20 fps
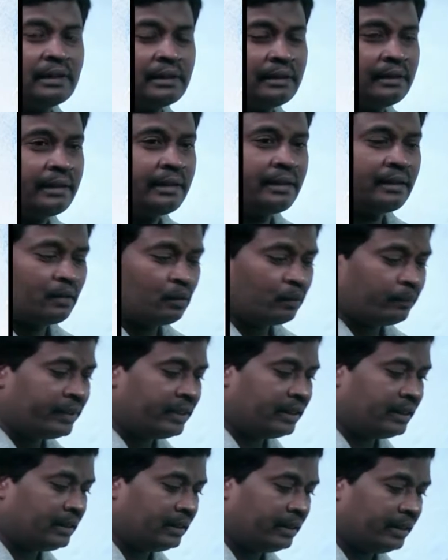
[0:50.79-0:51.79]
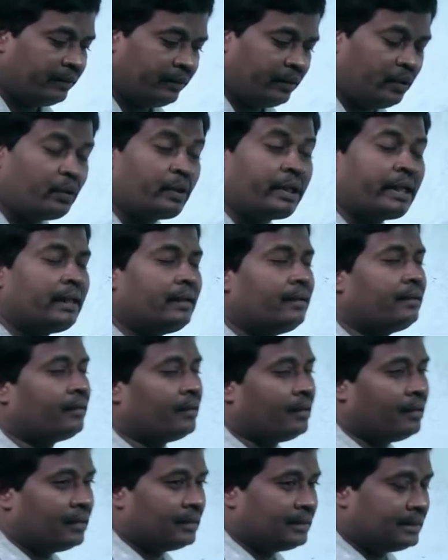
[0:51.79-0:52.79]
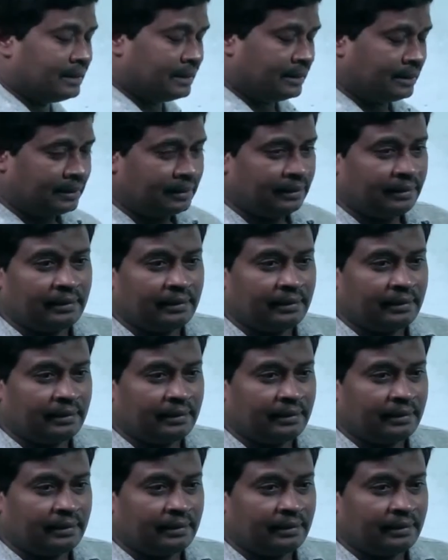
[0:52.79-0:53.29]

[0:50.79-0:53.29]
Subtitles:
Then automatically you can cross